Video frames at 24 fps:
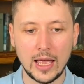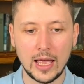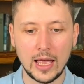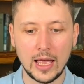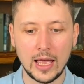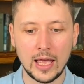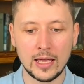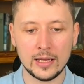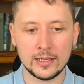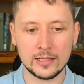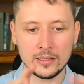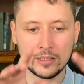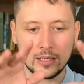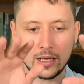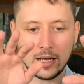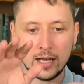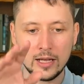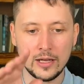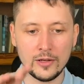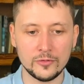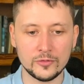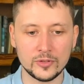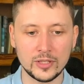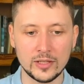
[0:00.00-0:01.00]
and I
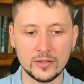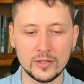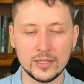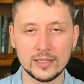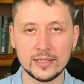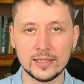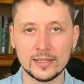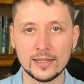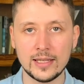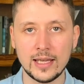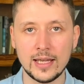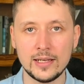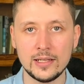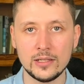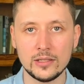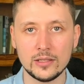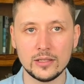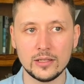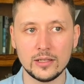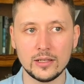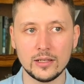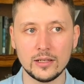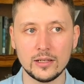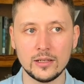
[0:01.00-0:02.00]
have done this and that,
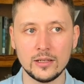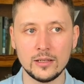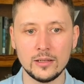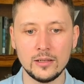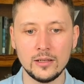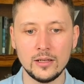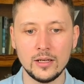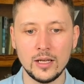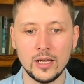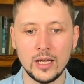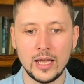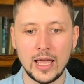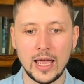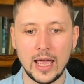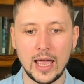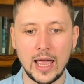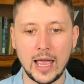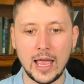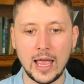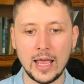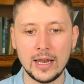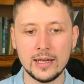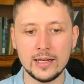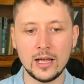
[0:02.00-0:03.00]

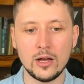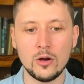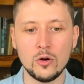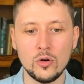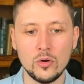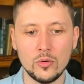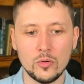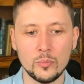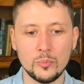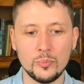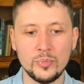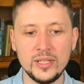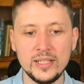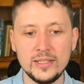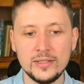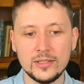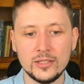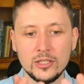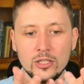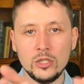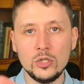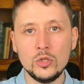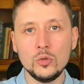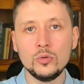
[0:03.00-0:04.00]
and now please
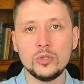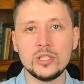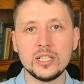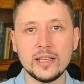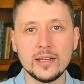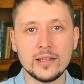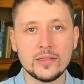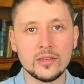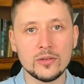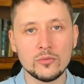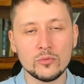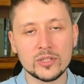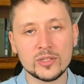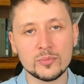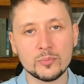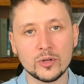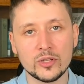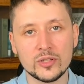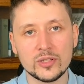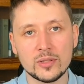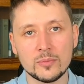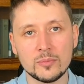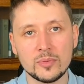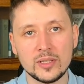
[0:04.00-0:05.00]
you take the
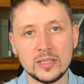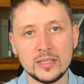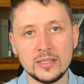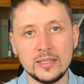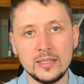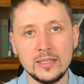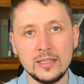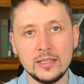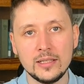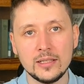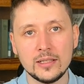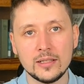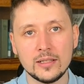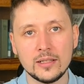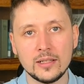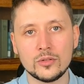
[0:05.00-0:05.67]
responsibility